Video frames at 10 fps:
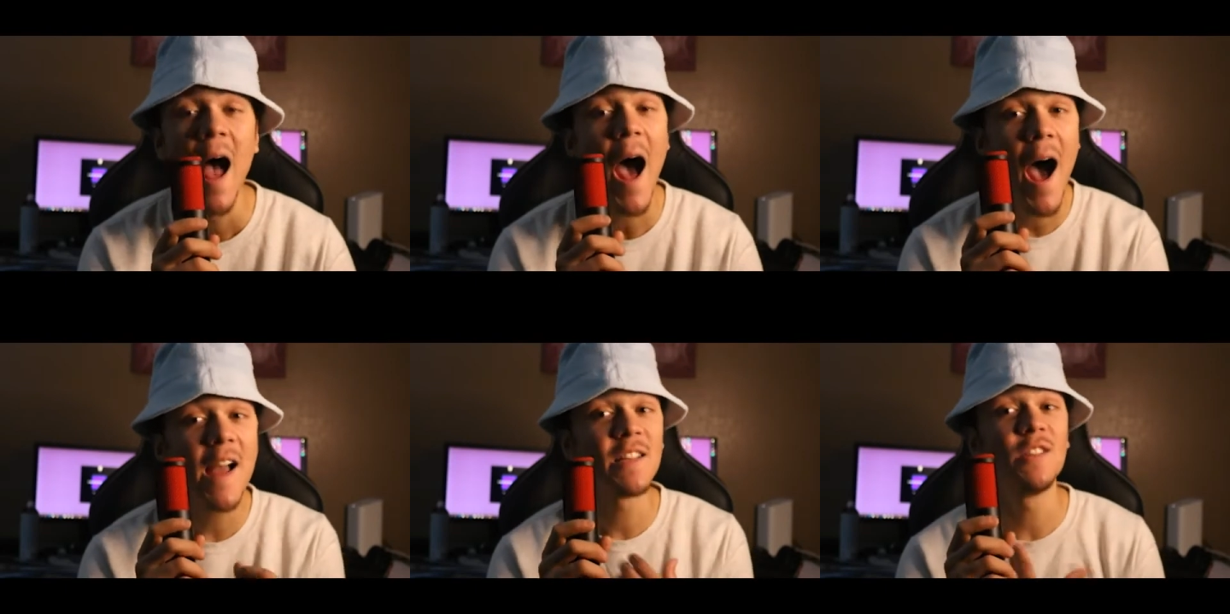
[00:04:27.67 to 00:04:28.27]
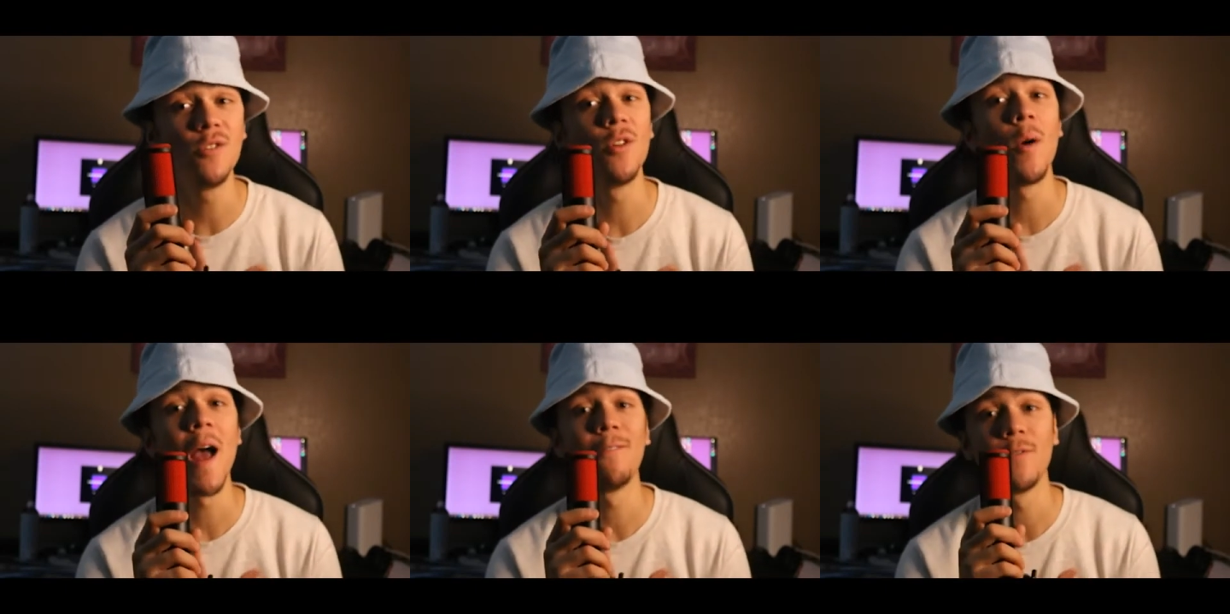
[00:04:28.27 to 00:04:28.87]
I still
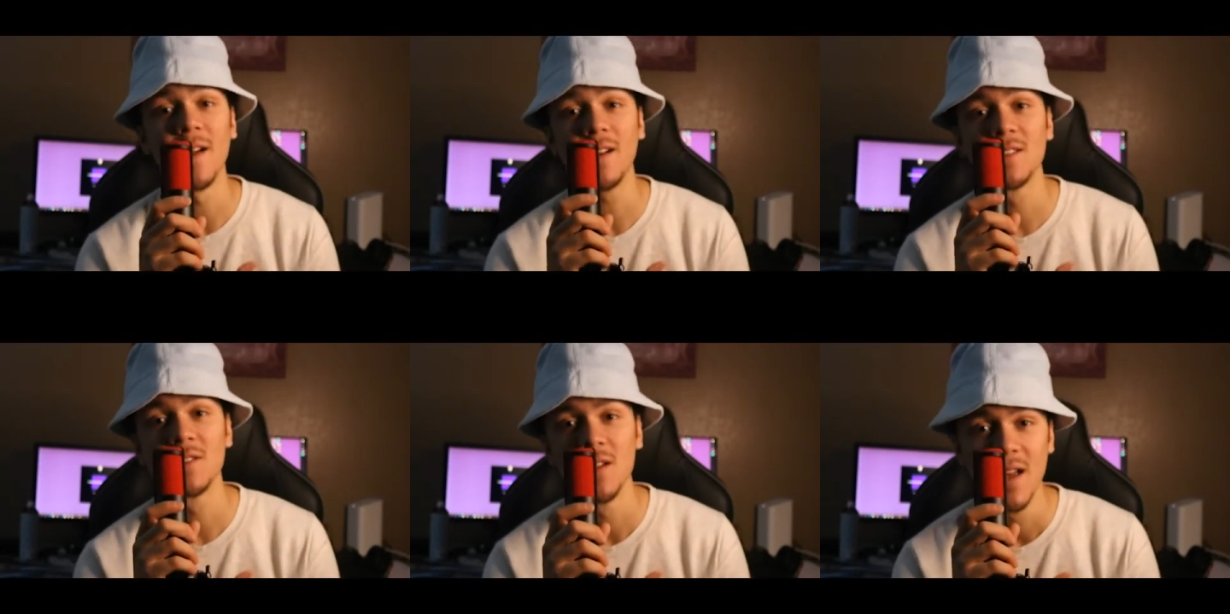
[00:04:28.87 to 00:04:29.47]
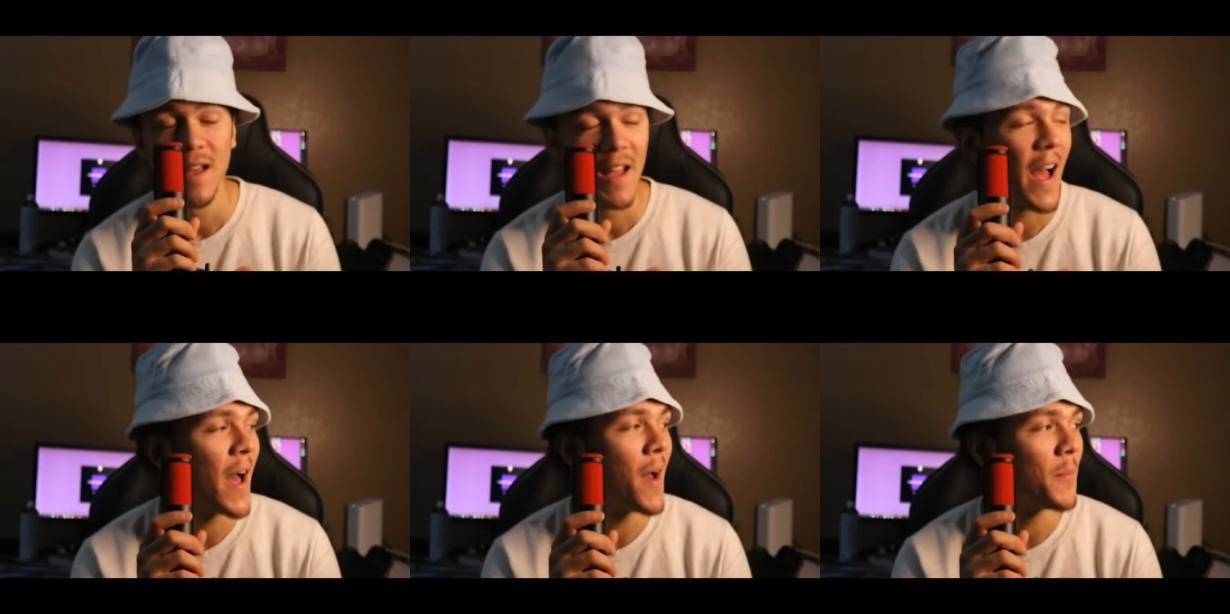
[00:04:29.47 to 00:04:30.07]
don't have Rick's
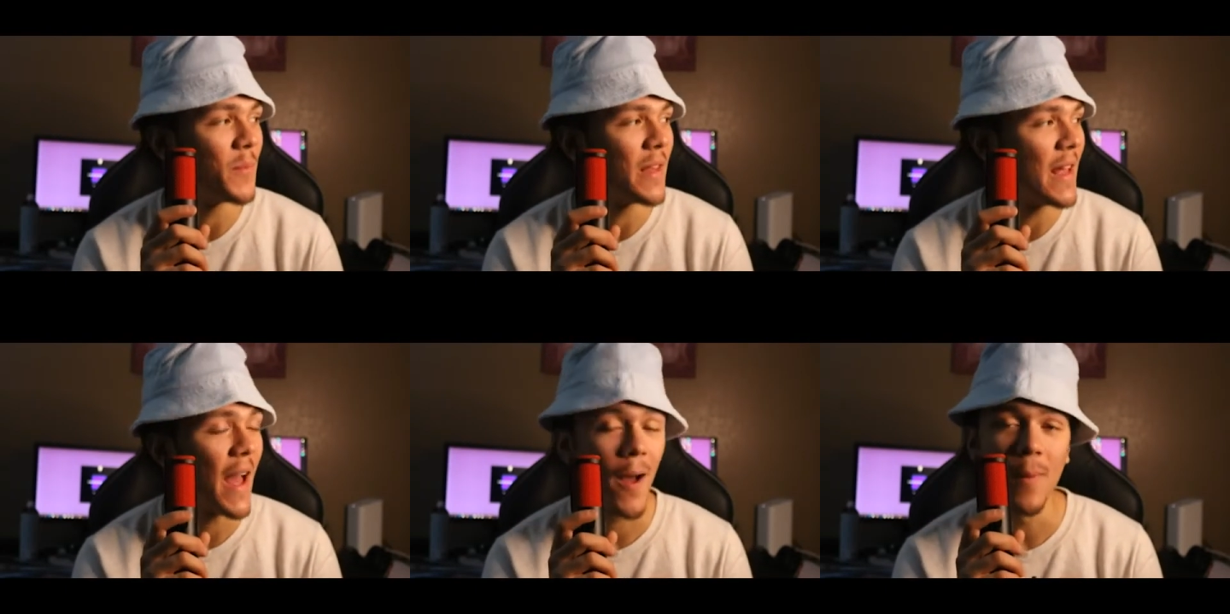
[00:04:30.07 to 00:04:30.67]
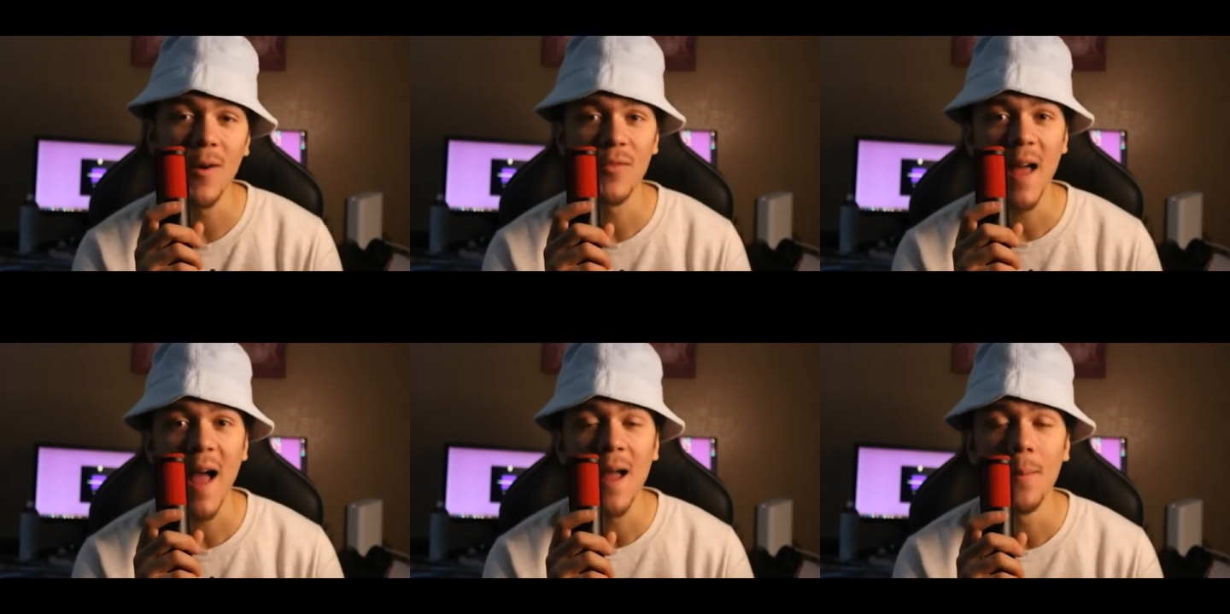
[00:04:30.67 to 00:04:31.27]
um, yeah, about that.